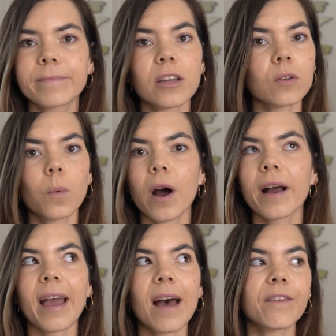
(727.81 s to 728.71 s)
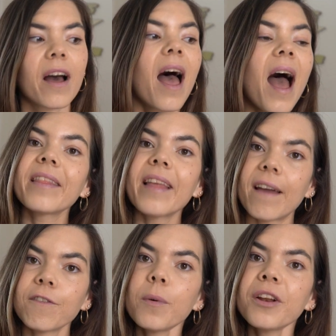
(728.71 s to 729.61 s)
Doesn't work ever. And
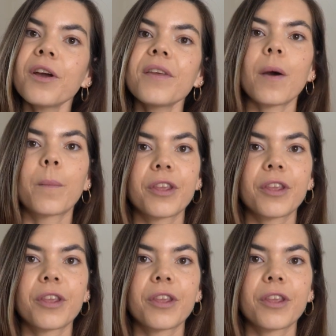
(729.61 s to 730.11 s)
let everyone know that